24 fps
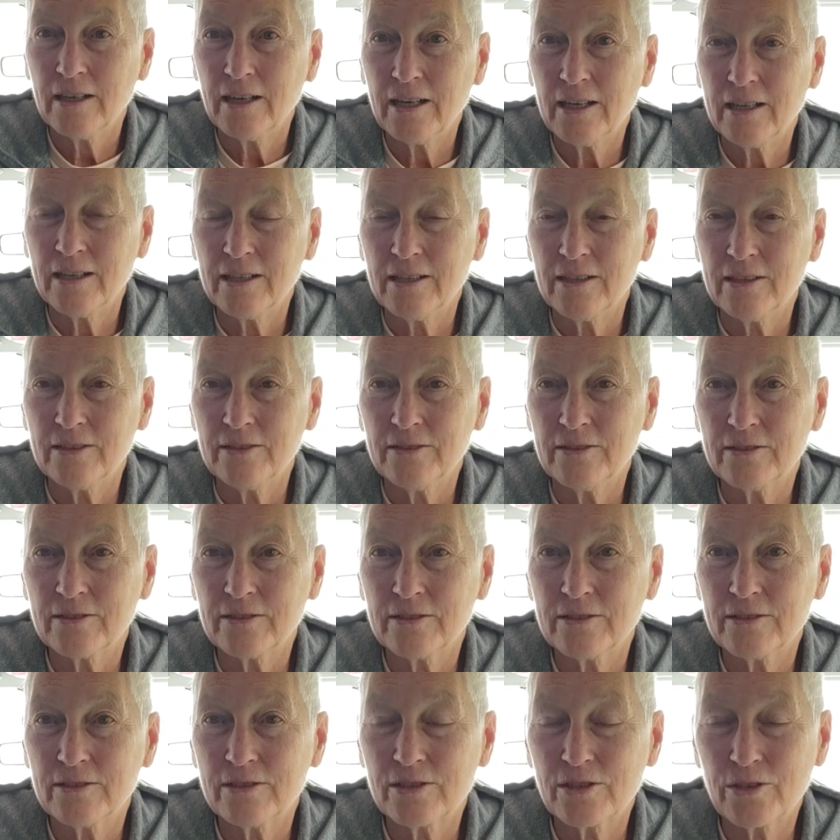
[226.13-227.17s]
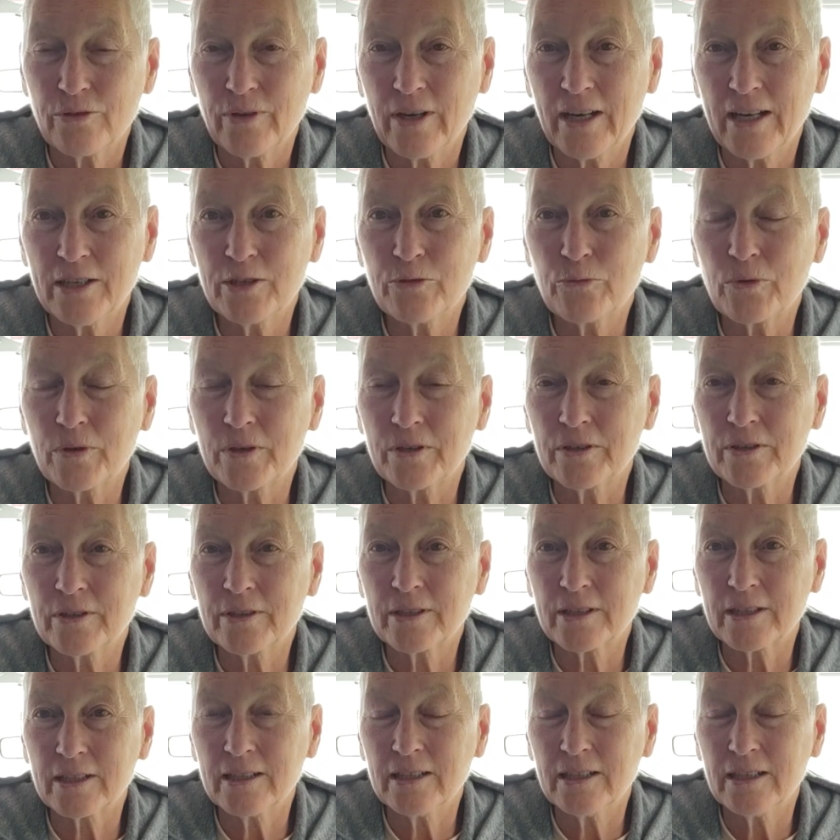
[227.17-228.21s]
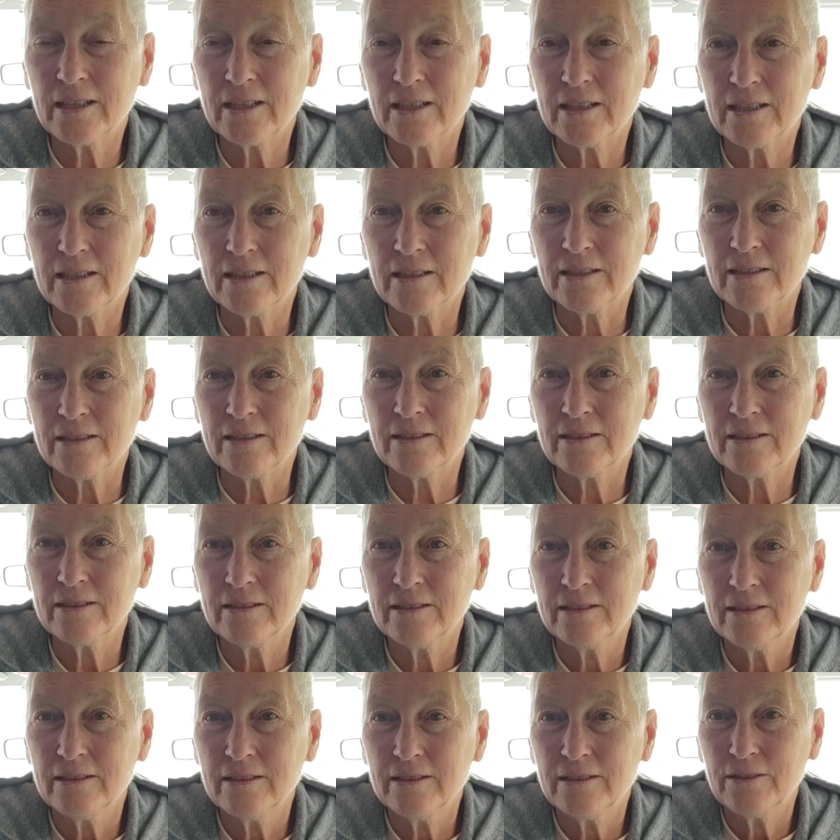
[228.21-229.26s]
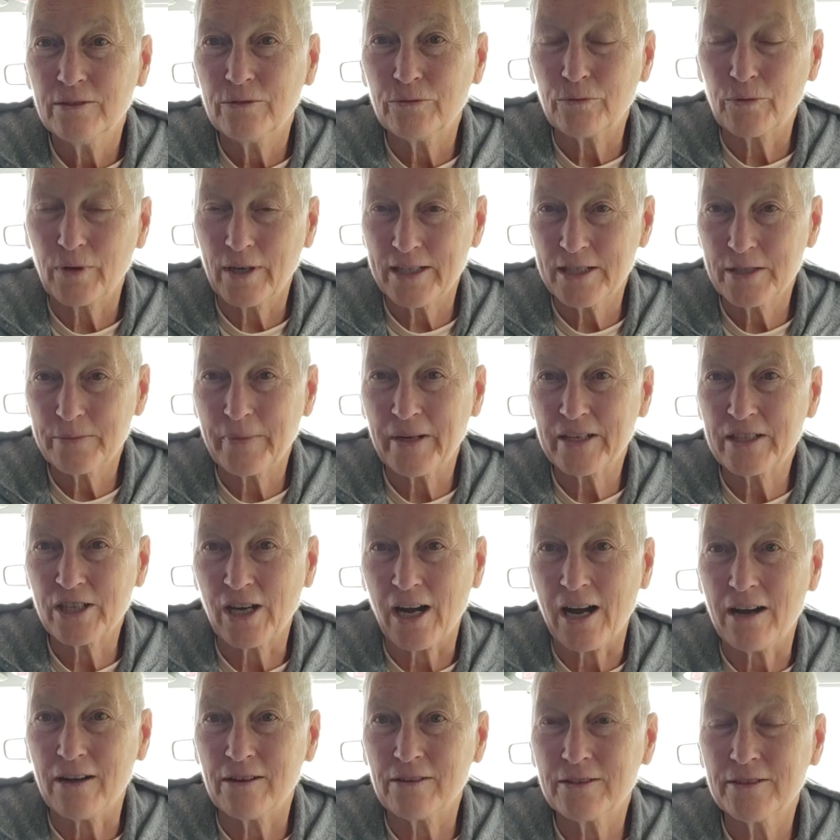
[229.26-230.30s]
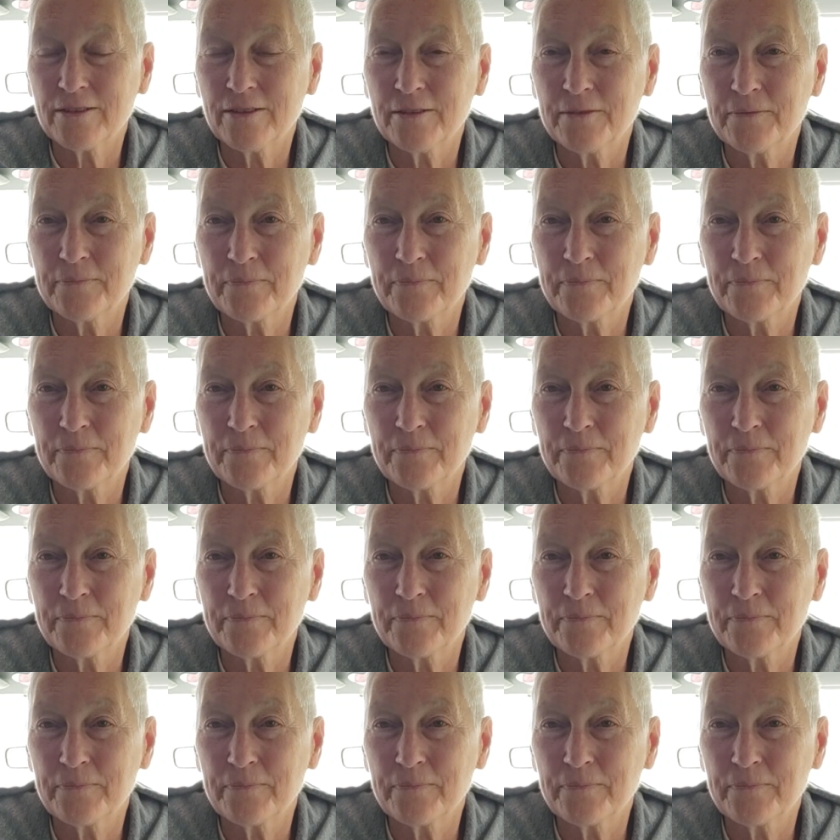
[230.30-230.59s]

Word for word: and so I had to work and raise my child.